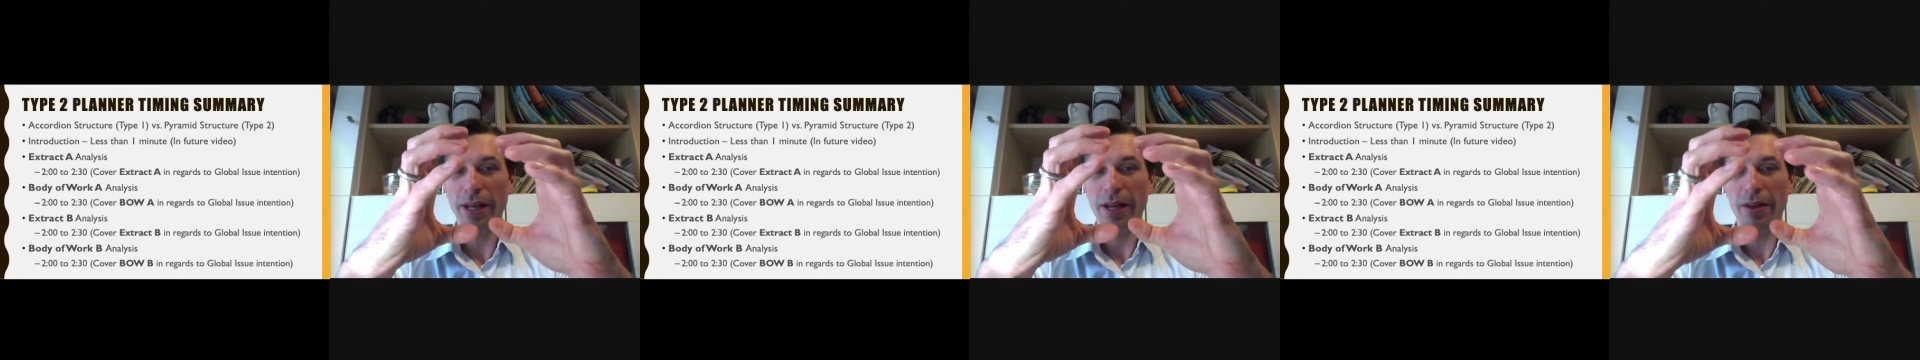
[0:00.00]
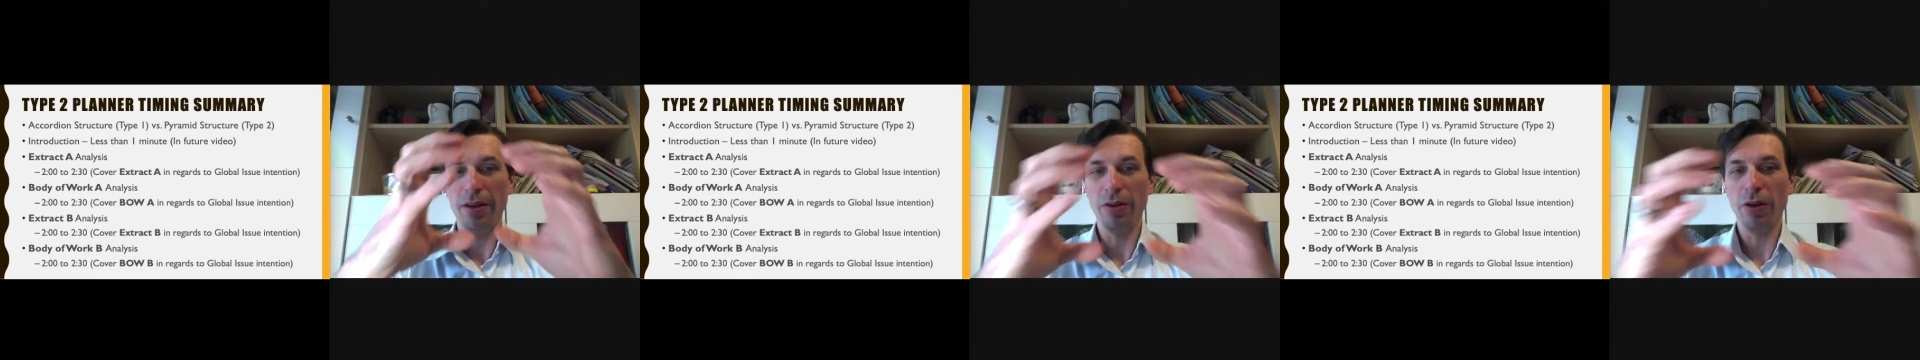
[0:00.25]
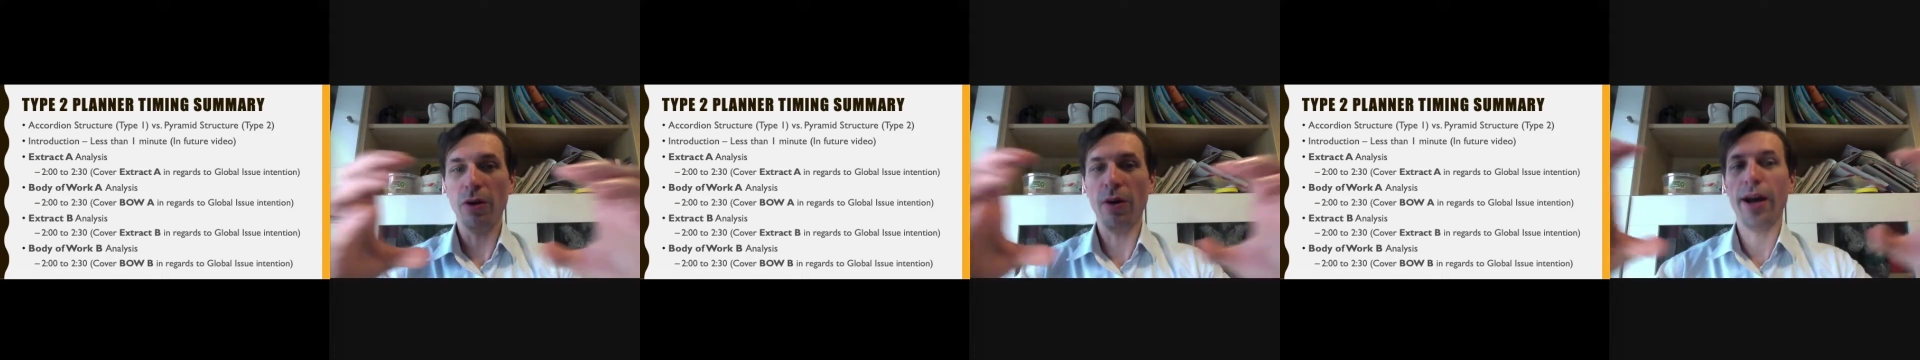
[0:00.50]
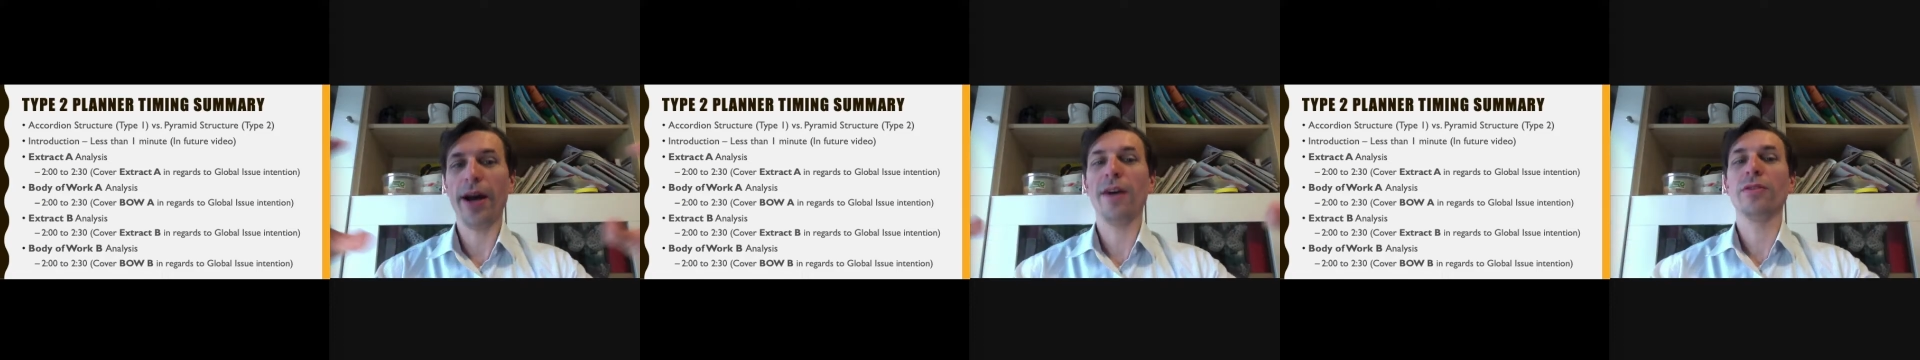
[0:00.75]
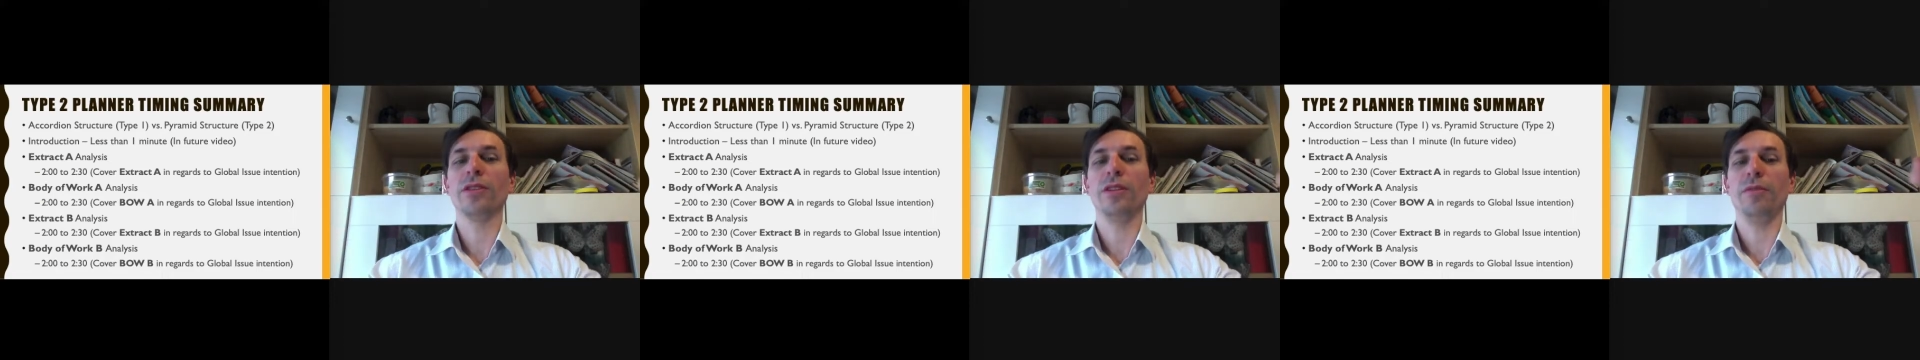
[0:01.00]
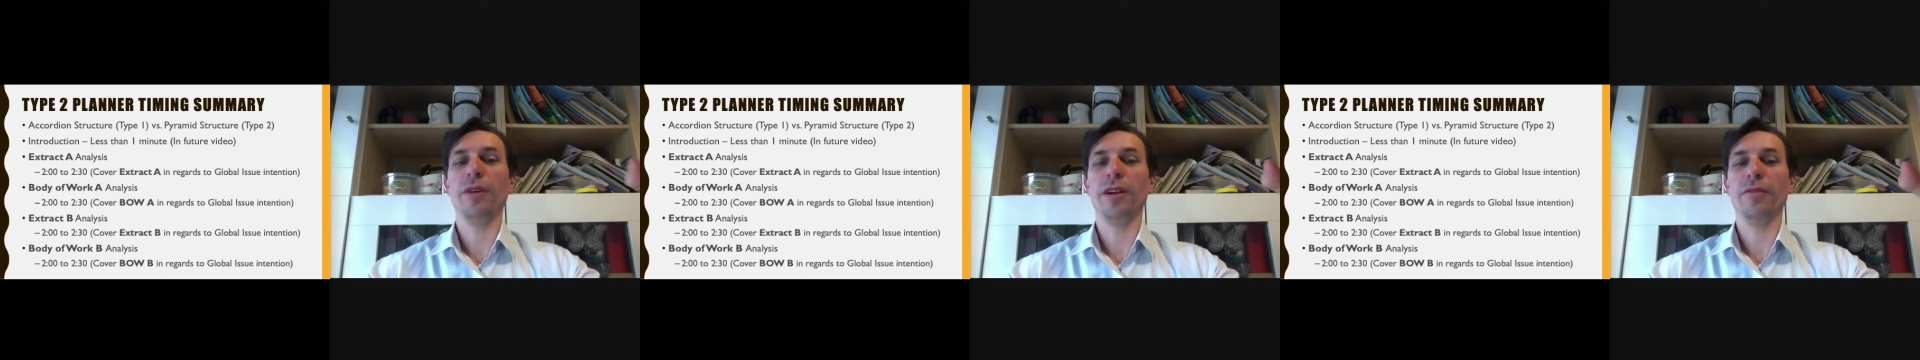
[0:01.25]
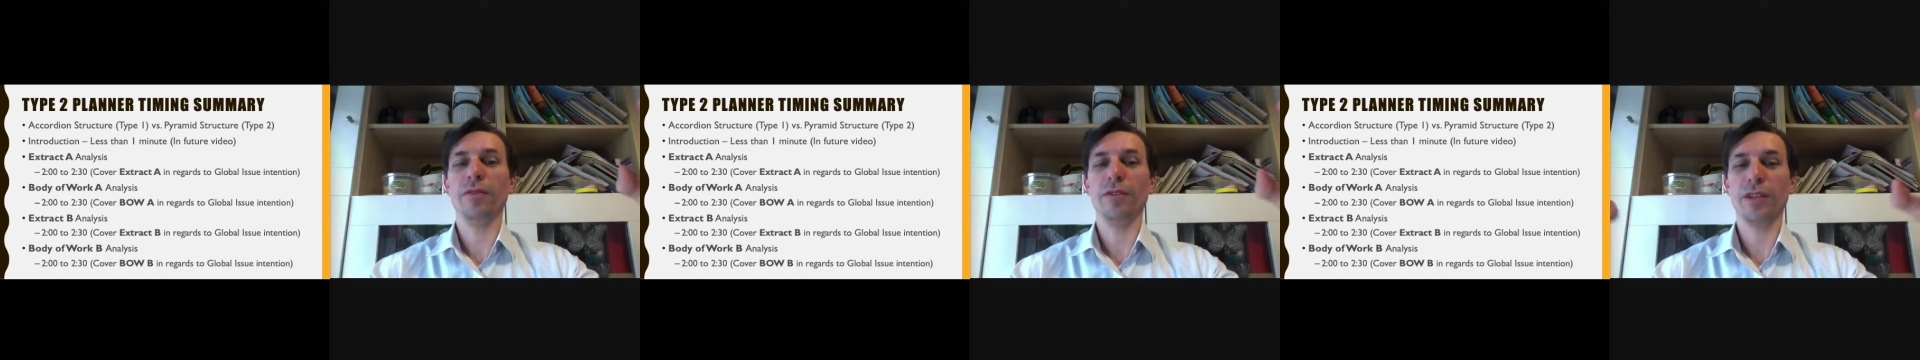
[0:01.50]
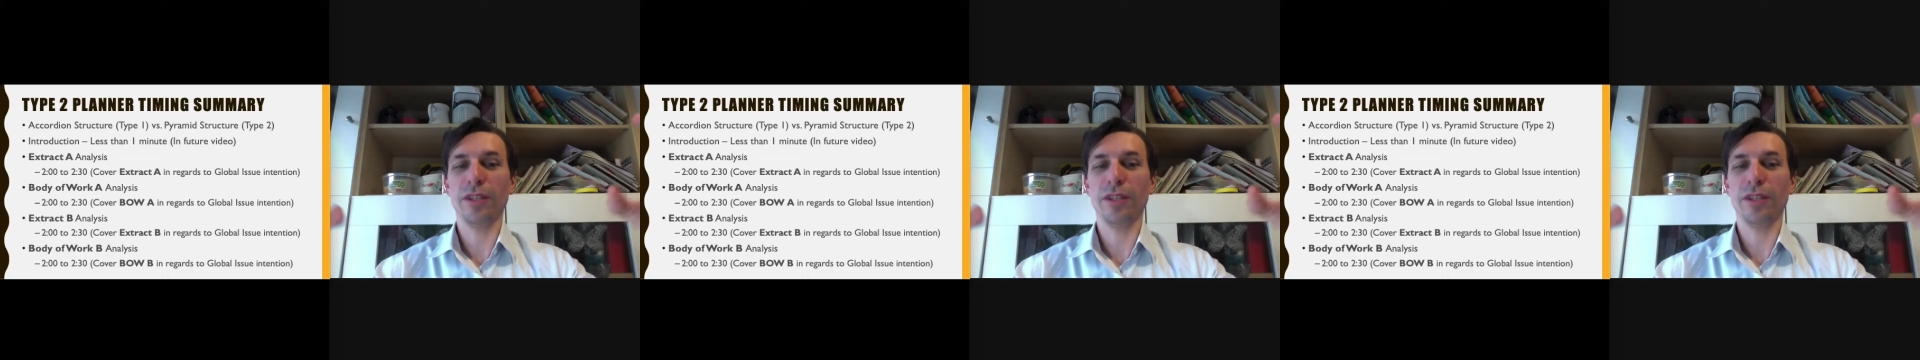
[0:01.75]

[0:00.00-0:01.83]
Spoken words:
and then you go out to the body of work,